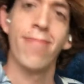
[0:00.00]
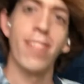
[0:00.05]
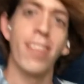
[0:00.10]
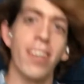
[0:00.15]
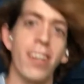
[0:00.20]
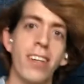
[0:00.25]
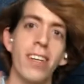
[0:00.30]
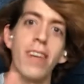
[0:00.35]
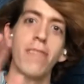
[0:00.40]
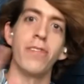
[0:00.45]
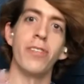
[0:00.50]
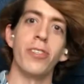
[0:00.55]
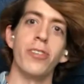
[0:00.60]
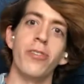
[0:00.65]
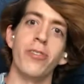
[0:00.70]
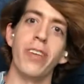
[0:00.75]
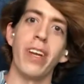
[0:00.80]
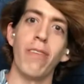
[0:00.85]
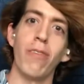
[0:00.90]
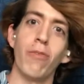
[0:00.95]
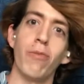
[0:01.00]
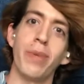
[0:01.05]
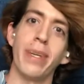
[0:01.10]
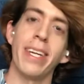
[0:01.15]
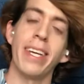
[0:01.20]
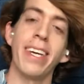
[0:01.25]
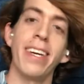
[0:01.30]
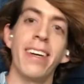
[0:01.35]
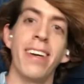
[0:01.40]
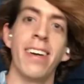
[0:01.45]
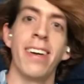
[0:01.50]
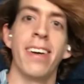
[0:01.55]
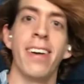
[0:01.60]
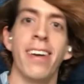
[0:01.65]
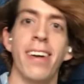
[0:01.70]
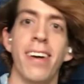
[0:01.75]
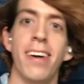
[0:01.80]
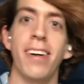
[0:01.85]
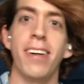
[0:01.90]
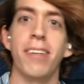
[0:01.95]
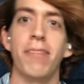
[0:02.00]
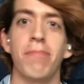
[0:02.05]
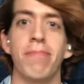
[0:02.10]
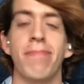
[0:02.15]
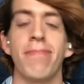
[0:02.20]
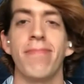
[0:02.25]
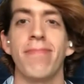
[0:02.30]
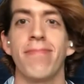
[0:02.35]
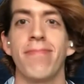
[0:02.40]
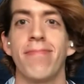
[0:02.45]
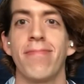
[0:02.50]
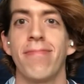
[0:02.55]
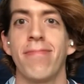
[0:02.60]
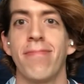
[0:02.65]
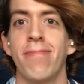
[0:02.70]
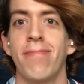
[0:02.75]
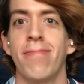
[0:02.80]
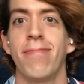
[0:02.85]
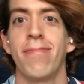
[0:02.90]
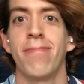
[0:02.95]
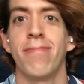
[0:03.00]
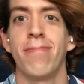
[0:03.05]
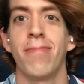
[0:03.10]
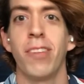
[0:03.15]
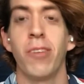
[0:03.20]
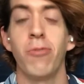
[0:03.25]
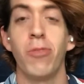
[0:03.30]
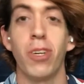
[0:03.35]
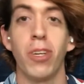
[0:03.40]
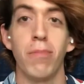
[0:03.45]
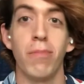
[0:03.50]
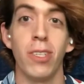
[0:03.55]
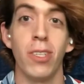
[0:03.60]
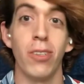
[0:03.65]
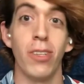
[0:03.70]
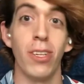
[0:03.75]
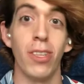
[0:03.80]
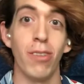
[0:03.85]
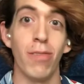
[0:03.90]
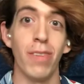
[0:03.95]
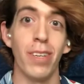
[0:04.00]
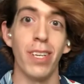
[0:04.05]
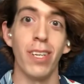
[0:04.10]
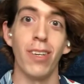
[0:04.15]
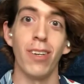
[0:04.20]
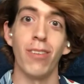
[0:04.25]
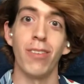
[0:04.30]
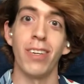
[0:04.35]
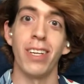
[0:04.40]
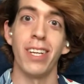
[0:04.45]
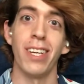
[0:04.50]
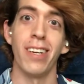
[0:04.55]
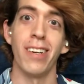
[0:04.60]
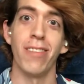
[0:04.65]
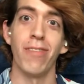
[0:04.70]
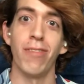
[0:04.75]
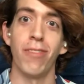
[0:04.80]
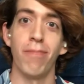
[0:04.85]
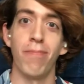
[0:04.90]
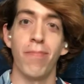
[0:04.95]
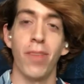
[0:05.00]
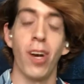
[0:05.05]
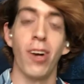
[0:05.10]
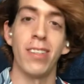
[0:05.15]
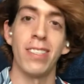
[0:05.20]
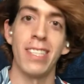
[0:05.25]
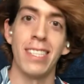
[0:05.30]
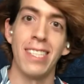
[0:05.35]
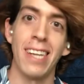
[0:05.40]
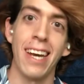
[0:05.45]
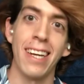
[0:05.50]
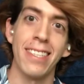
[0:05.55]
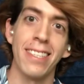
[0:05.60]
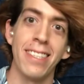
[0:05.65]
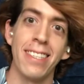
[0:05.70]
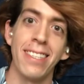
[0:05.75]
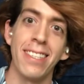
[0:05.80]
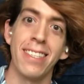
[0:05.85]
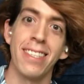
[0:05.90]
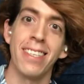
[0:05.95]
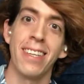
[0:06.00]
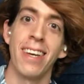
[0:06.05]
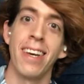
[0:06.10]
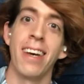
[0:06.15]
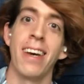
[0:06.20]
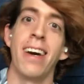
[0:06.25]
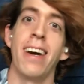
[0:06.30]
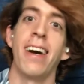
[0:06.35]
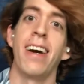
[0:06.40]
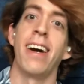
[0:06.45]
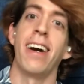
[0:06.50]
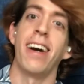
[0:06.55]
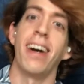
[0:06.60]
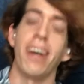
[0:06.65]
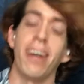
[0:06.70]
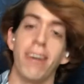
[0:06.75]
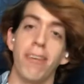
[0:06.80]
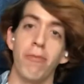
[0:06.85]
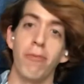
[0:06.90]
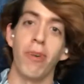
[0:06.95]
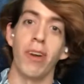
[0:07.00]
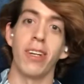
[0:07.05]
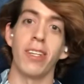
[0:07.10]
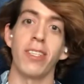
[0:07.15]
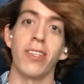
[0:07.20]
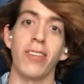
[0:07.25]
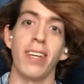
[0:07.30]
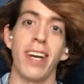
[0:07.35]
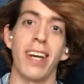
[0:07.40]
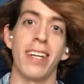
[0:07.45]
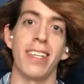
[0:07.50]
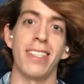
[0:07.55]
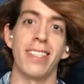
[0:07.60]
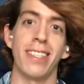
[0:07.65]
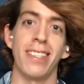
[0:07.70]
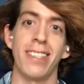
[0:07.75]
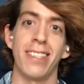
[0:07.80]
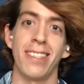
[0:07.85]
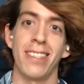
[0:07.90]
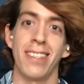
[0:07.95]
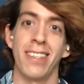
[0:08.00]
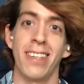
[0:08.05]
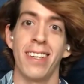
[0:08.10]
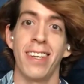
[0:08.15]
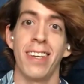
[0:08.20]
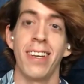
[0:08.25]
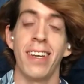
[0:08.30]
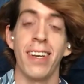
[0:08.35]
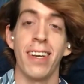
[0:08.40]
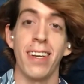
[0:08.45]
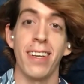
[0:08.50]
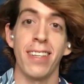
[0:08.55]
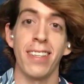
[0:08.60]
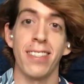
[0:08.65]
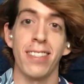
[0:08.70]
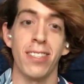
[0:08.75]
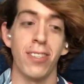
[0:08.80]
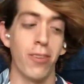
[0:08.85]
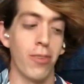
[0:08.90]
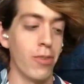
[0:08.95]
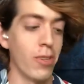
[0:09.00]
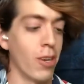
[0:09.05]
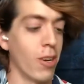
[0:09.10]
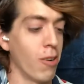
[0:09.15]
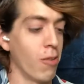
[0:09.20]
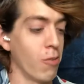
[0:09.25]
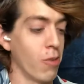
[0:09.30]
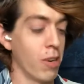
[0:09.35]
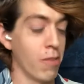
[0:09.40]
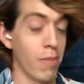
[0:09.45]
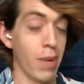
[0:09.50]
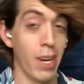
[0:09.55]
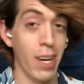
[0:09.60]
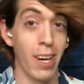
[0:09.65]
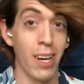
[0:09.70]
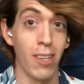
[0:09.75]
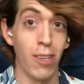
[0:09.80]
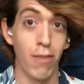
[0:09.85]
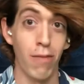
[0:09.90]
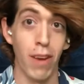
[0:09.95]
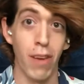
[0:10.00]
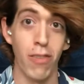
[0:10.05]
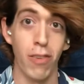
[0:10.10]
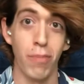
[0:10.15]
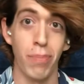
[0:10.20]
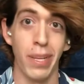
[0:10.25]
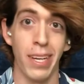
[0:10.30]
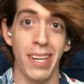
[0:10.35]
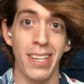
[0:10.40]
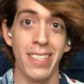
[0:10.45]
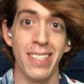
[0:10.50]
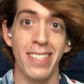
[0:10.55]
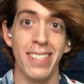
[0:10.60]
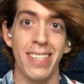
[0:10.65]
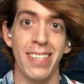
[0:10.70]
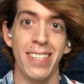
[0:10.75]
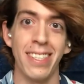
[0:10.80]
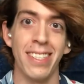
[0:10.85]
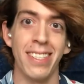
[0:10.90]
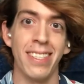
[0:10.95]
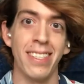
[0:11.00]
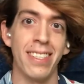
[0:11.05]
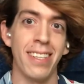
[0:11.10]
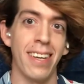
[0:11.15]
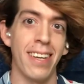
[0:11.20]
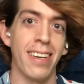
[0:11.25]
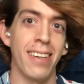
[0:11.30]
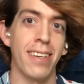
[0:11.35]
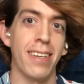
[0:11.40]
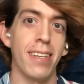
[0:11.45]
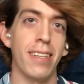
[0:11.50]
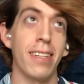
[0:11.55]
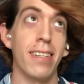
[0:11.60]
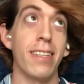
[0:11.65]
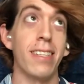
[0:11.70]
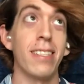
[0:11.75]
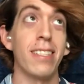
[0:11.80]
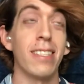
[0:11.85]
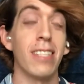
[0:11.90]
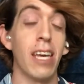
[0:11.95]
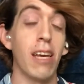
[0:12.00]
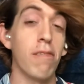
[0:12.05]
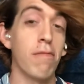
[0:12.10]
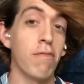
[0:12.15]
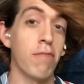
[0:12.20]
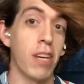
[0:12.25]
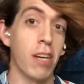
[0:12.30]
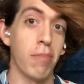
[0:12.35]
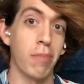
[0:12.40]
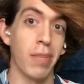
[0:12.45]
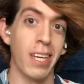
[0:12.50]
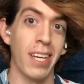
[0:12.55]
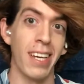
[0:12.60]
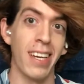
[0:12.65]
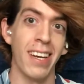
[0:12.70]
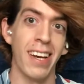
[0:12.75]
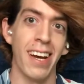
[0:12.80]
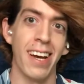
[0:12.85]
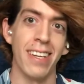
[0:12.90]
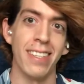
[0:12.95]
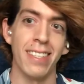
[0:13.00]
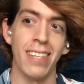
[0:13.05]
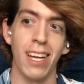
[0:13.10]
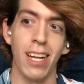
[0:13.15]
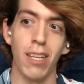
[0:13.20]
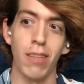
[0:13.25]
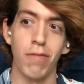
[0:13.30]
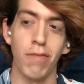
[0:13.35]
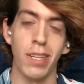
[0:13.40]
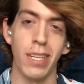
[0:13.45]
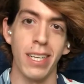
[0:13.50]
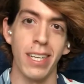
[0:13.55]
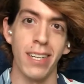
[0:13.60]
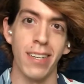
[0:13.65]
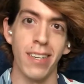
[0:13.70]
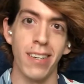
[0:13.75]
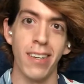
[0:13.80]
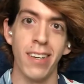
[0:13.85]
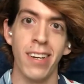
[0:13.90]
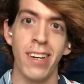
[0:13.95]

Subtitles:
Good afternoon, everybody. Um, Welcome to another video here from Austin, Texas. I wanted to kind of just show y'all one of my other favorite plants. It's in the same family as the elephant ear.